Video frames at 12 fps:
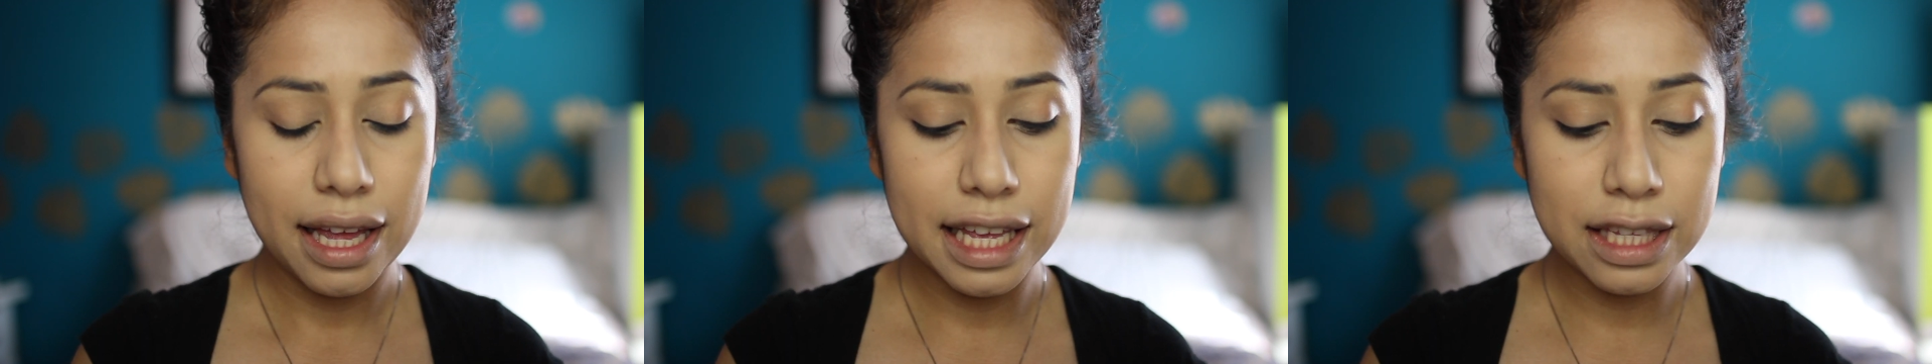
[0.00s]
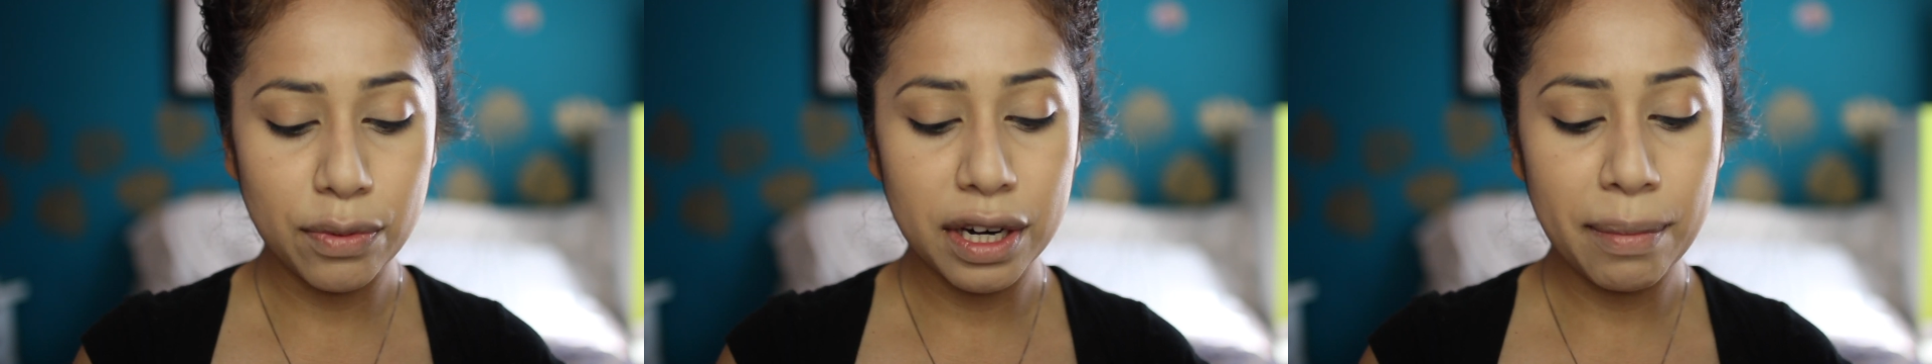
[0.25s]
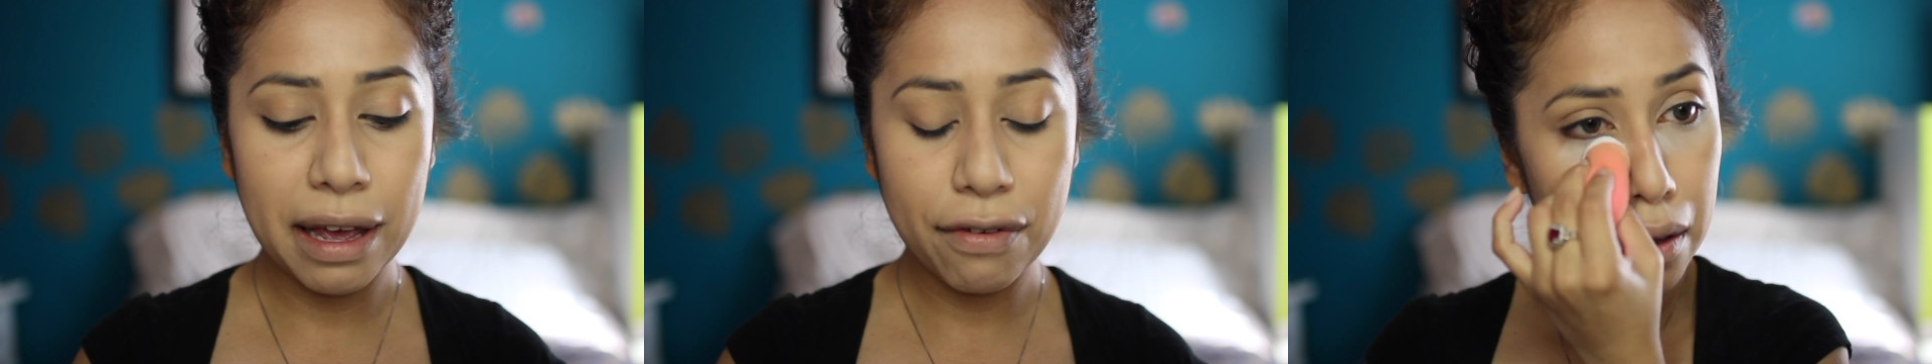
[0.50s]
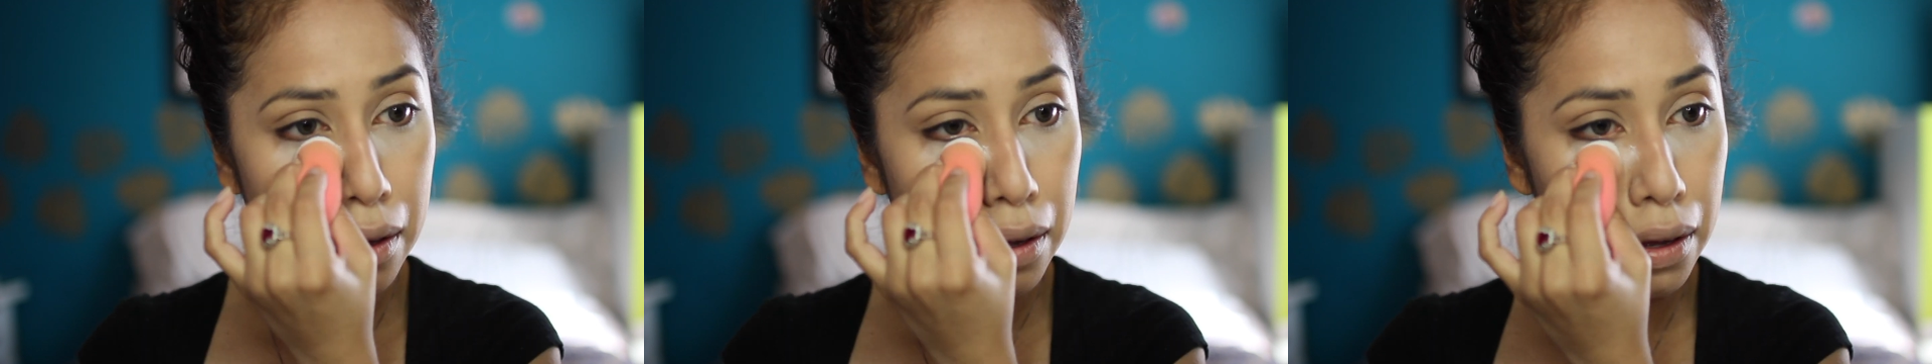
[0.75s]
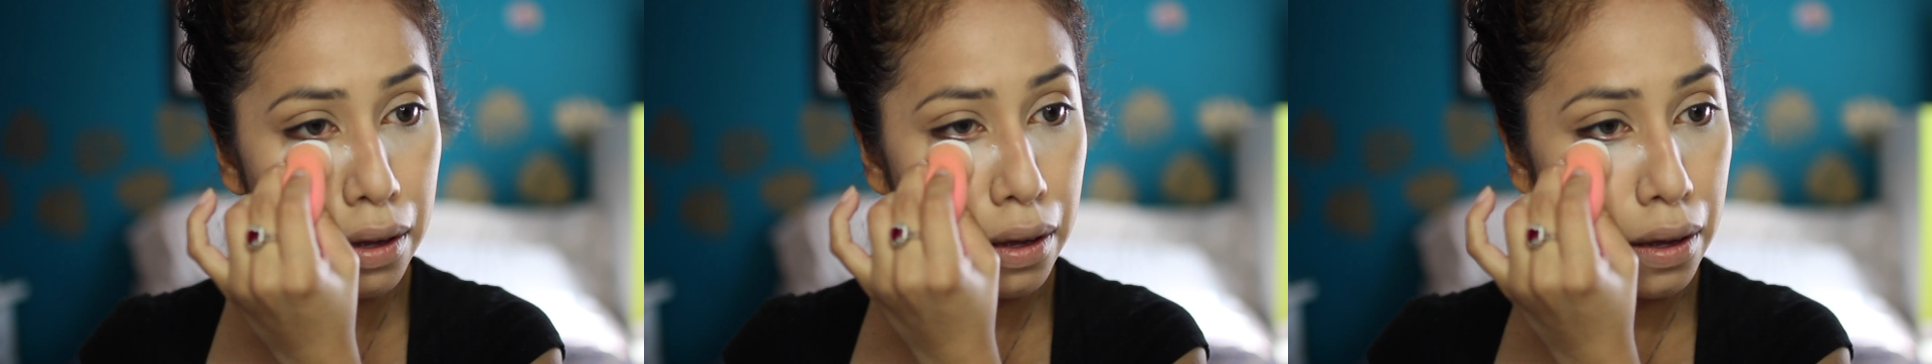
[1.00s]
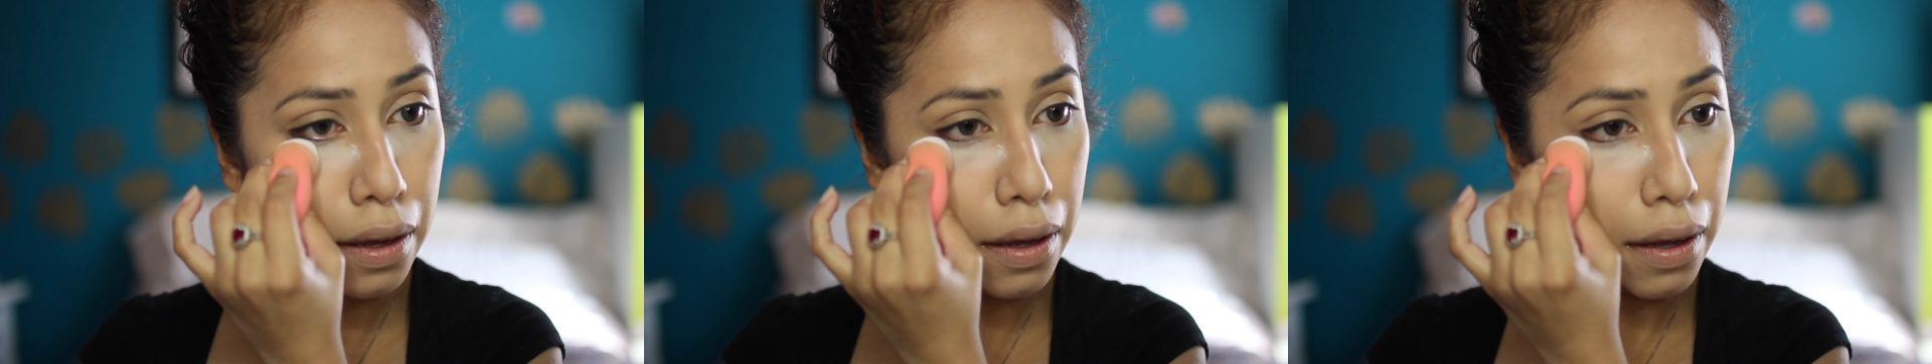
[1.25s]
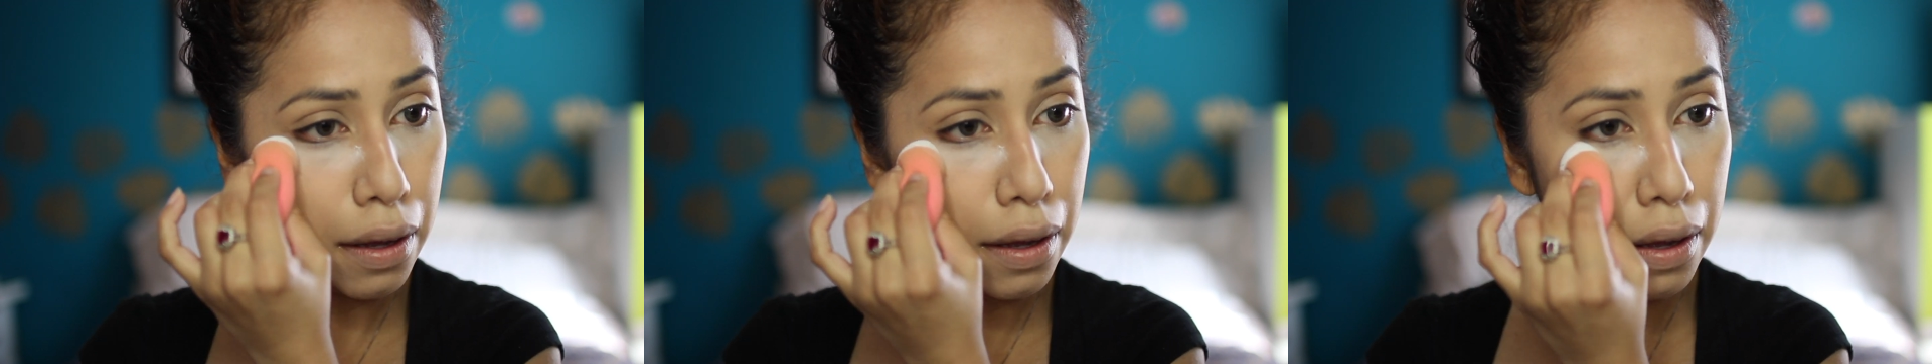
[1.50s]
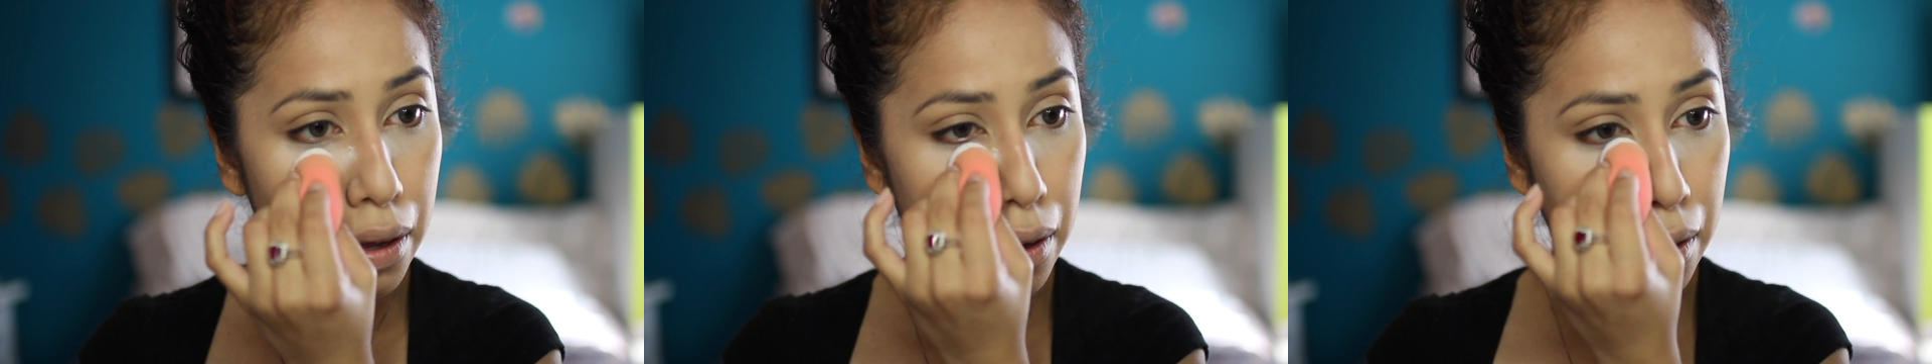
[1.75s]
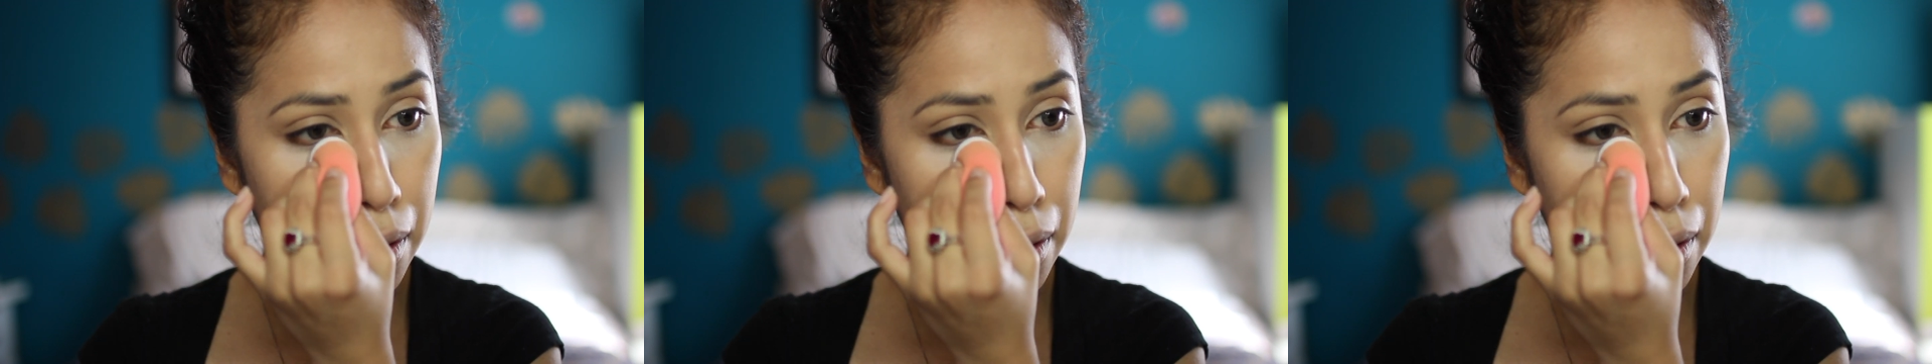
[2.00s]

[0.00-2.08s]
It is one of my favorite setting